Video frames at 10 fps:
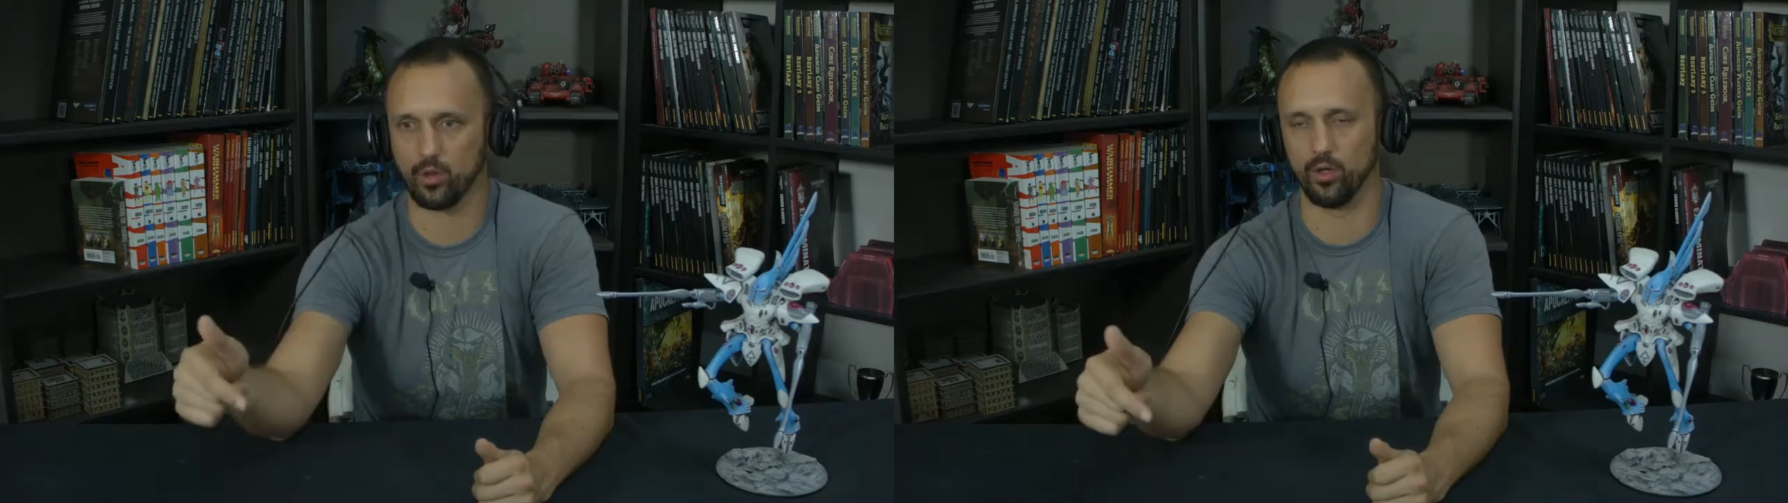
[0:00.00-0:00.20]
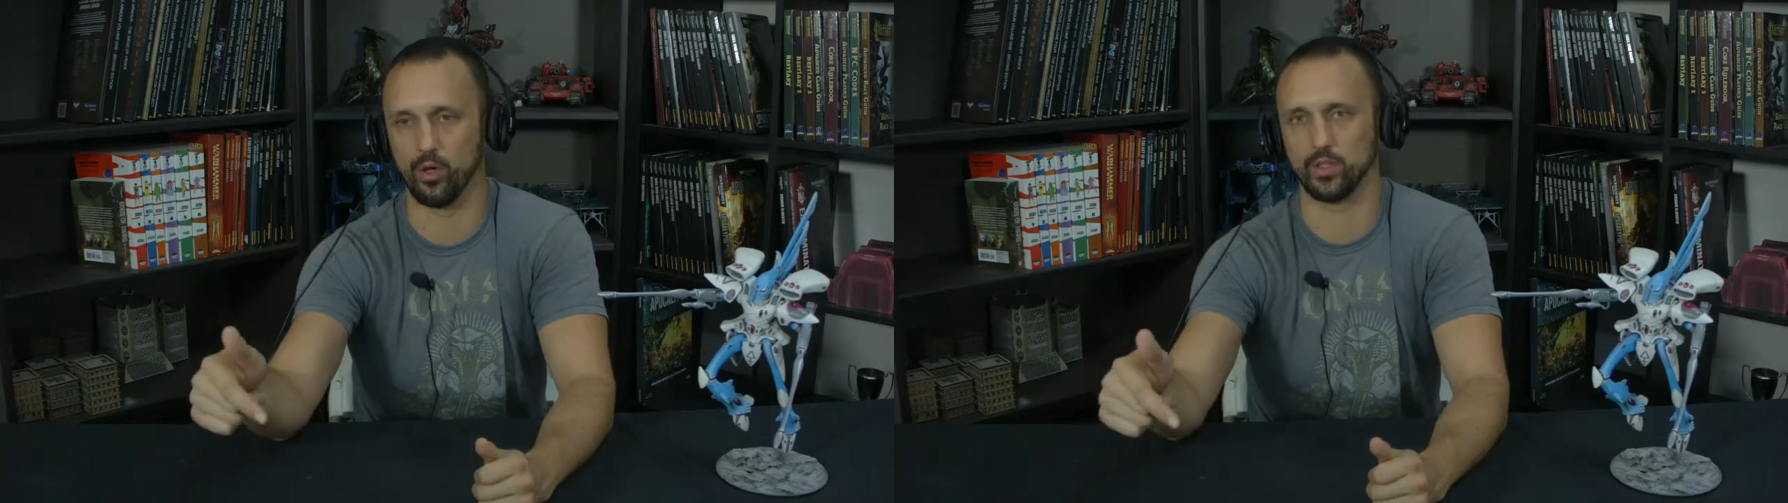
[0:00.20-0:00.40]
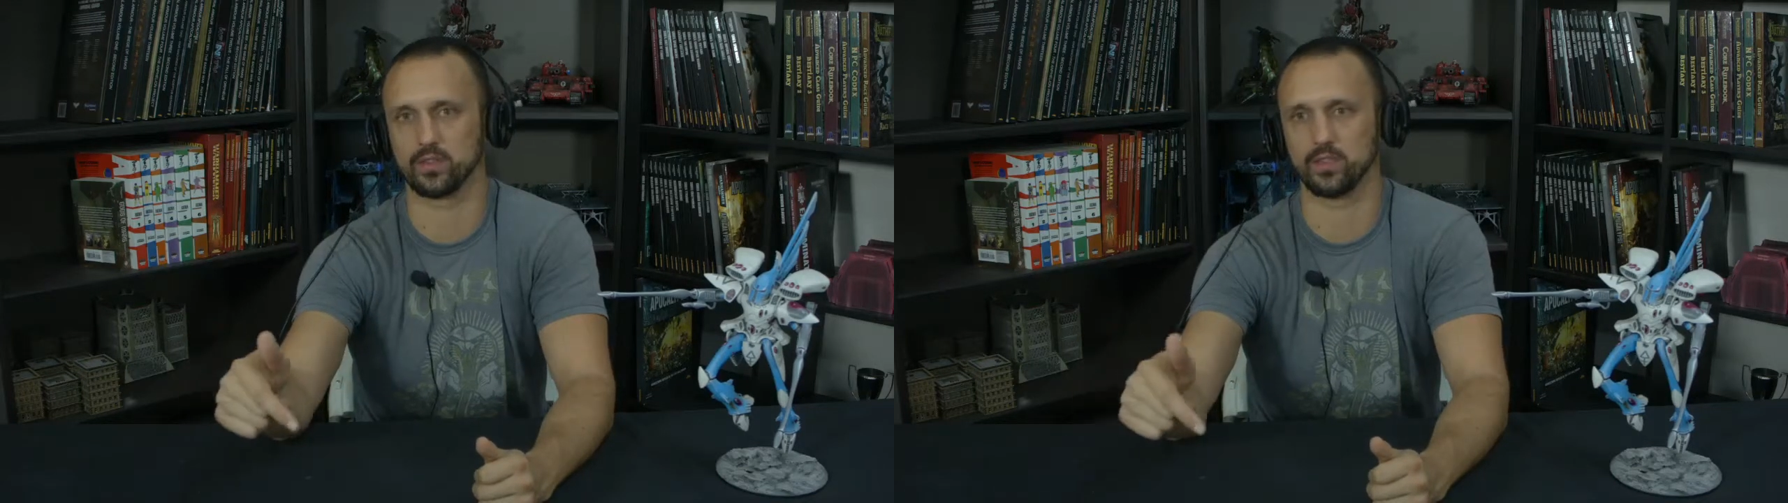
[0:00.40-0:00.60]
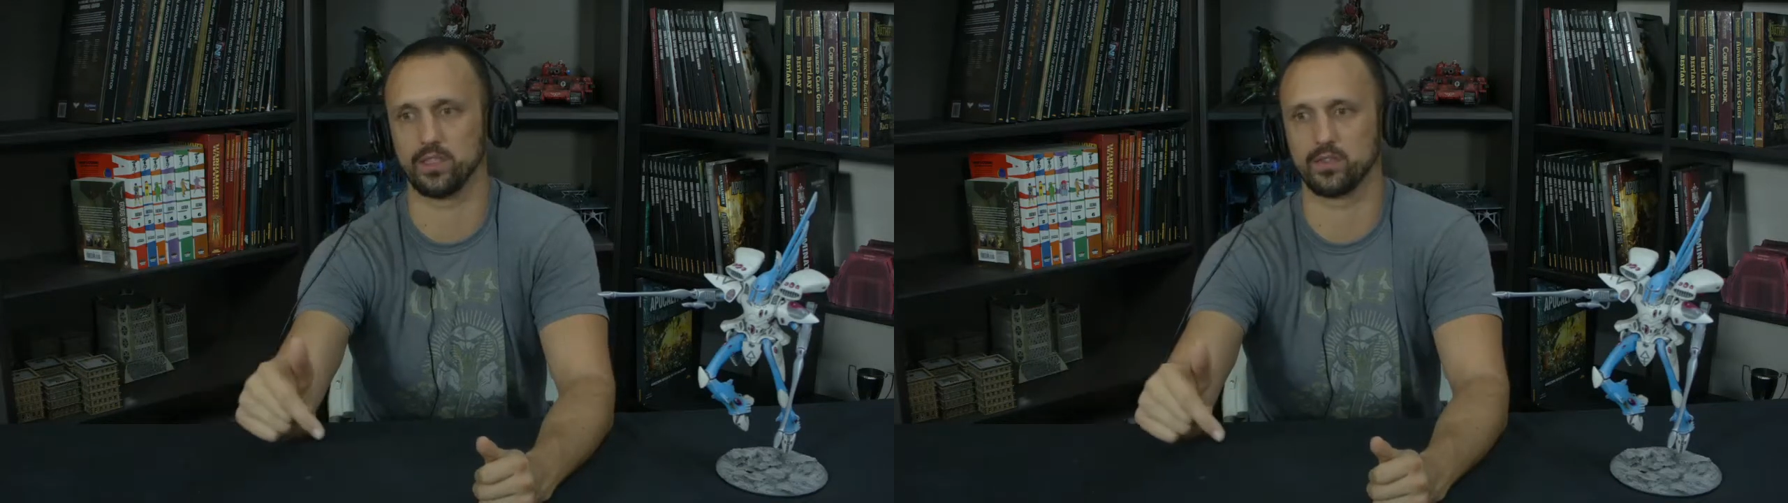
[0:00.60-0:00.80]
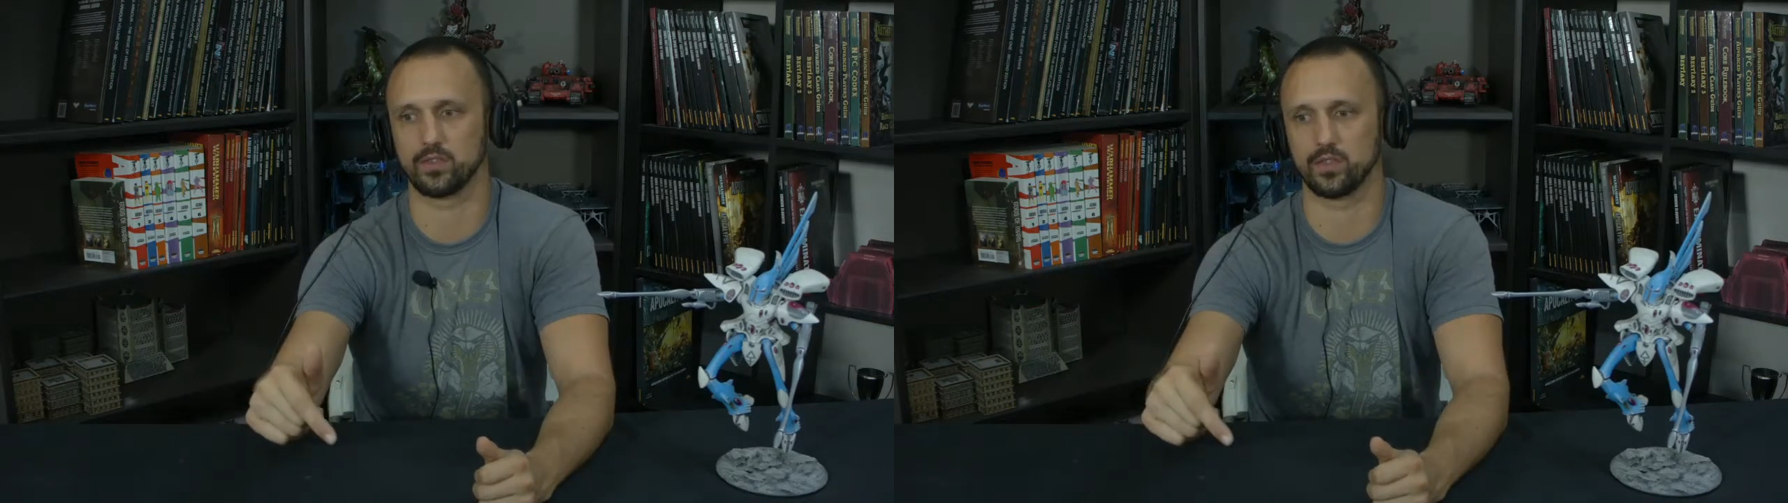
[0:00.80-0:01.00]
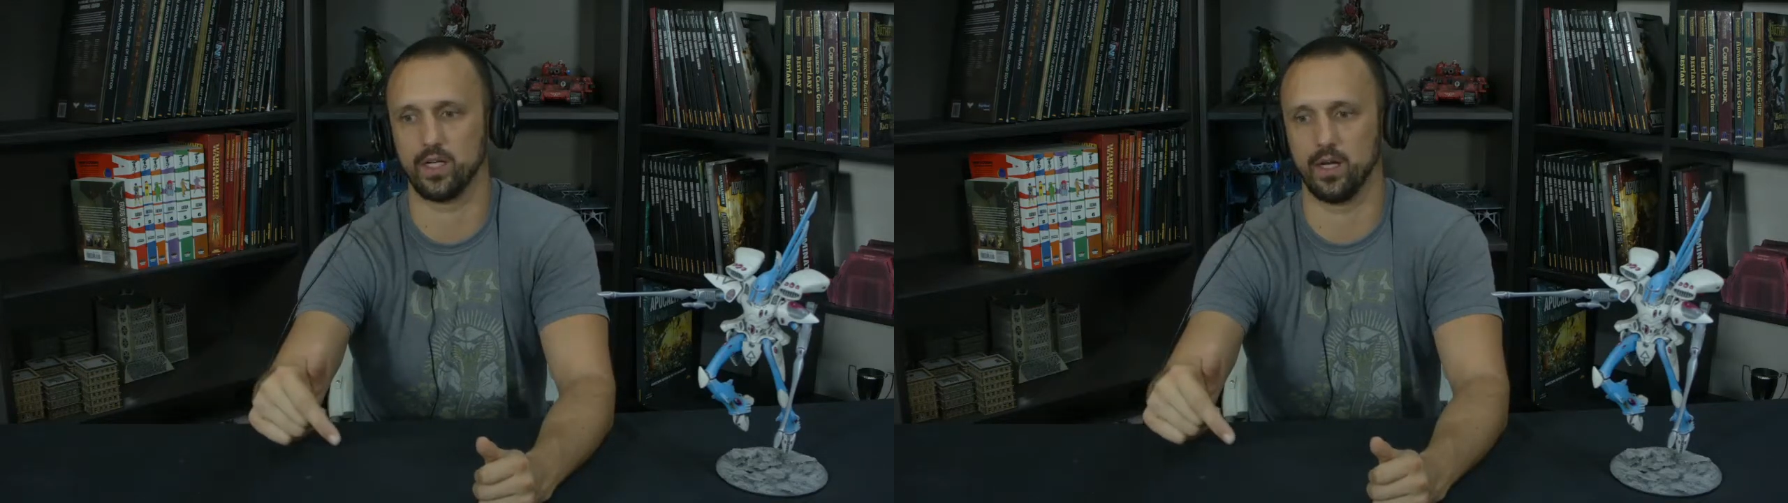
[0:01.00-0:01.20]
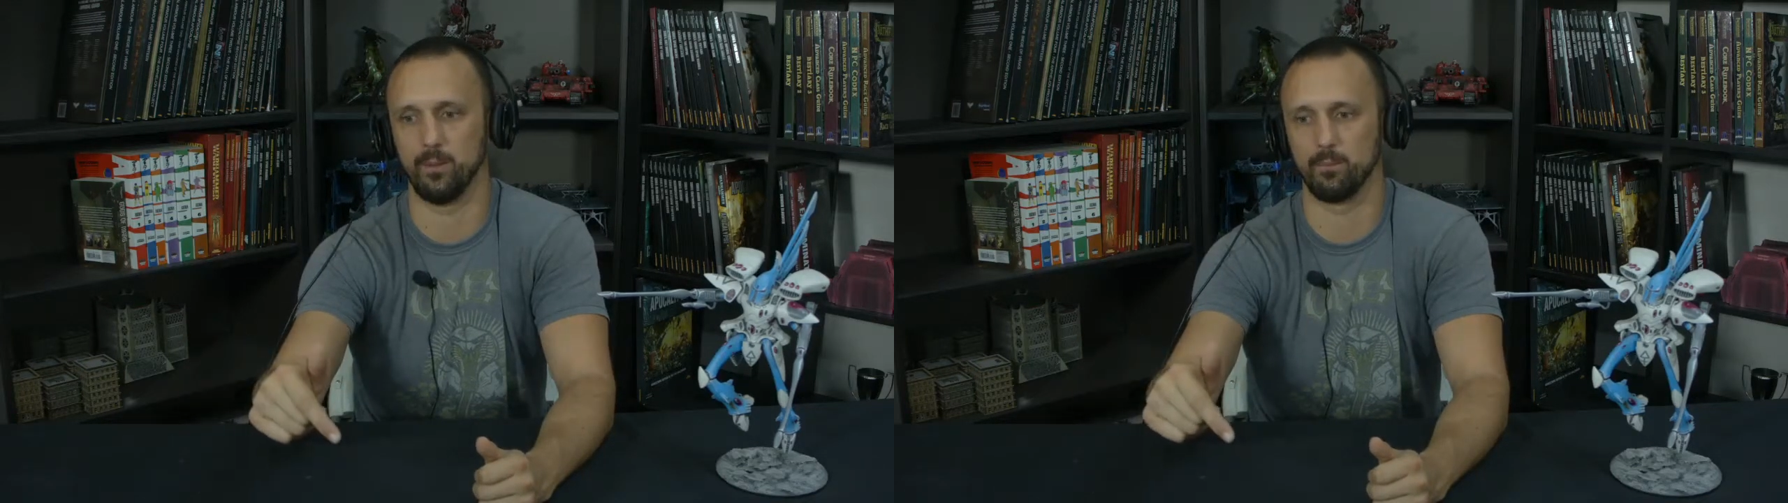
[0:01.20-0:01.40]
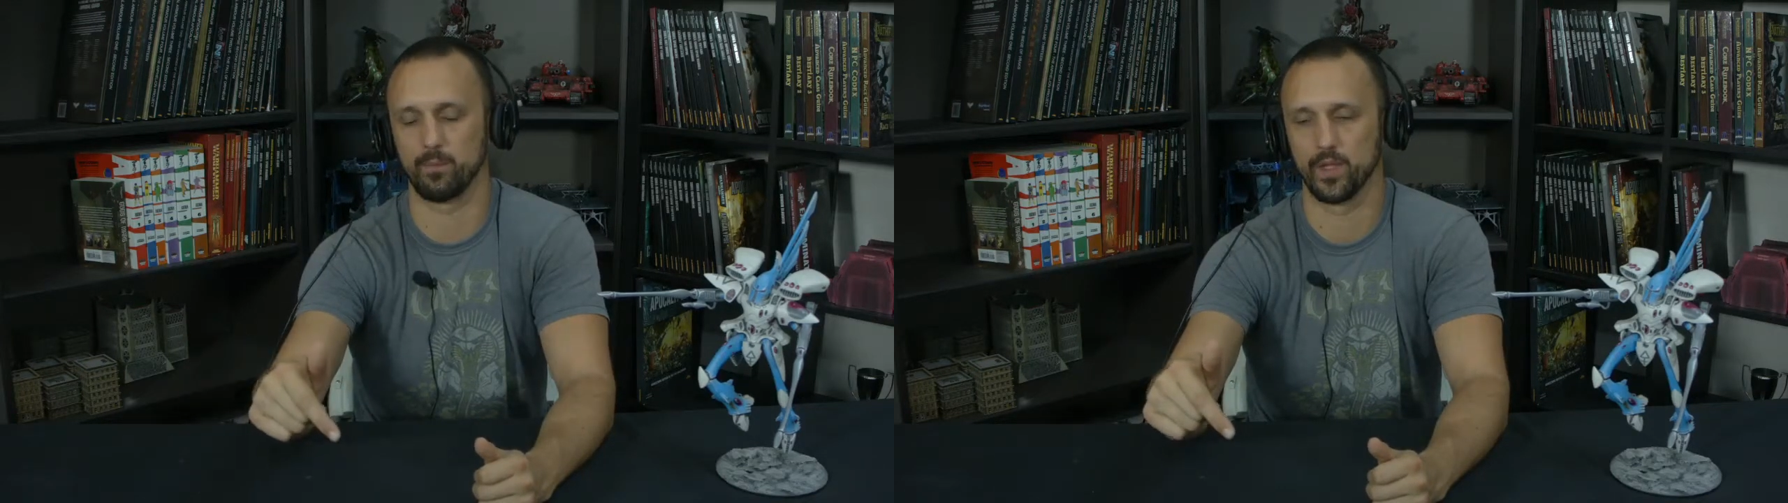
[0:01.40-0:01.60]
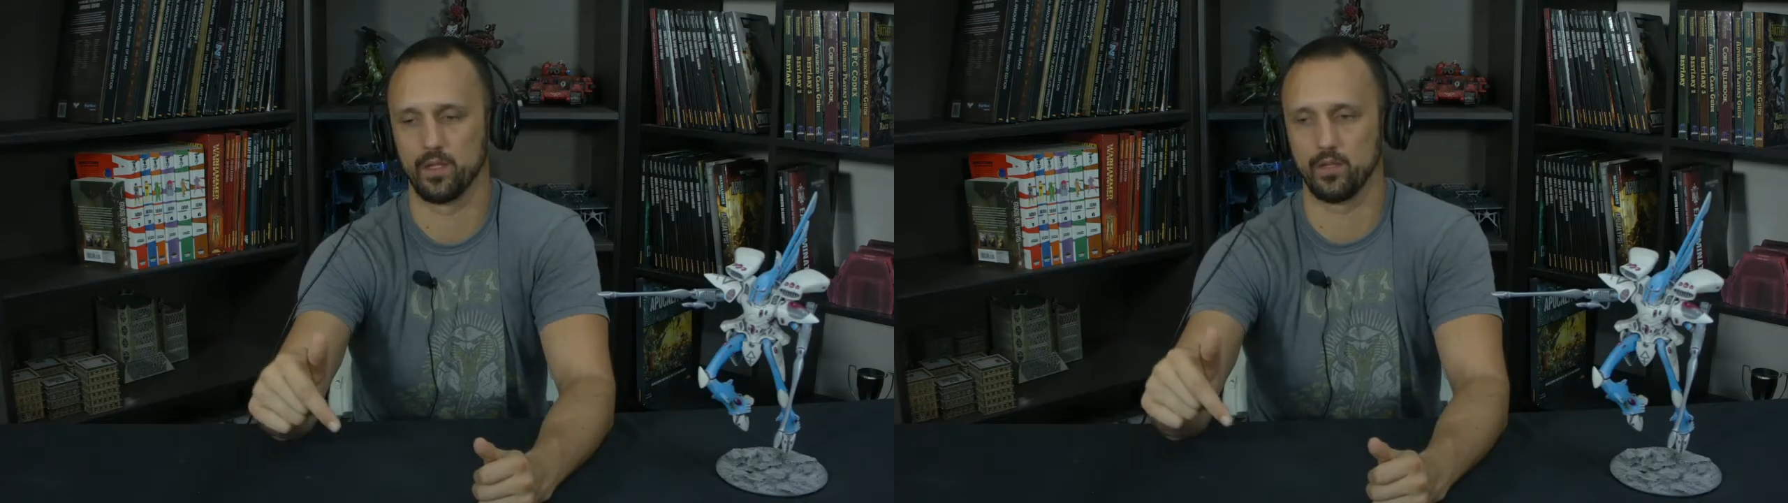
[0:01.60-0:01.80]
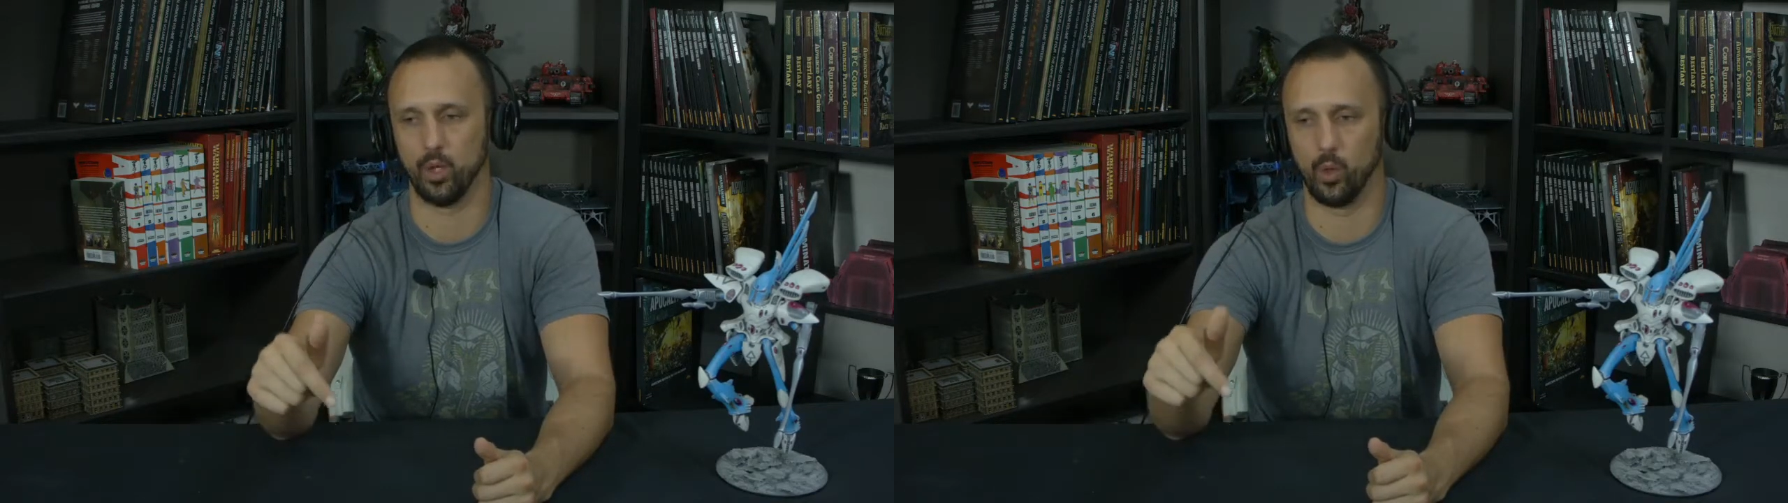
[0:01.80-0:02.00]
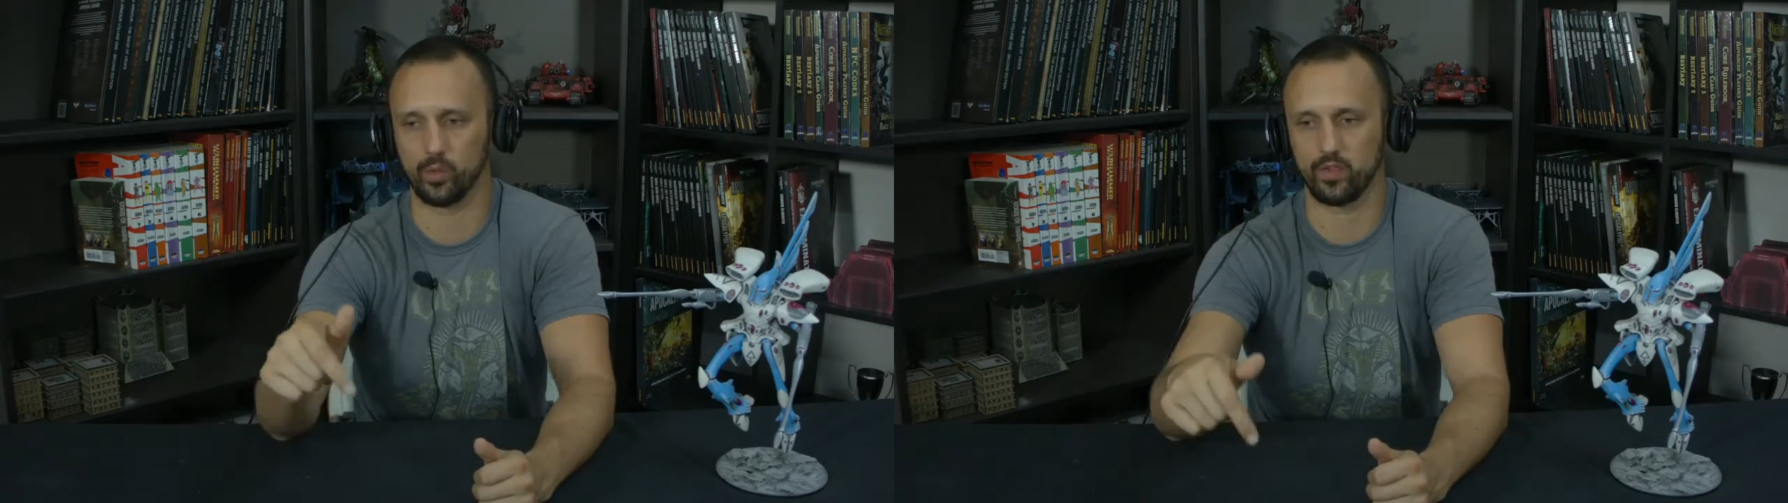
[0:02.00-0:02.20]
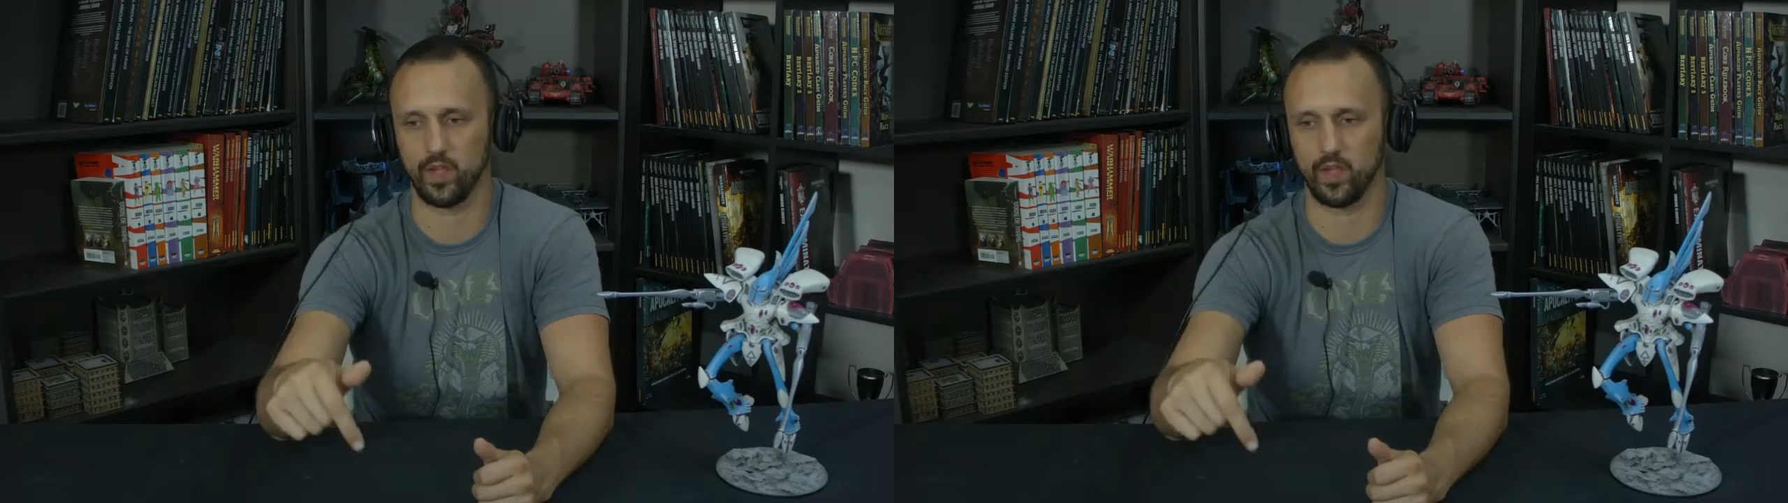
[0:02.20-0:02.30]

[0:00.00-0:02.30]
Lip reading: No, it's the only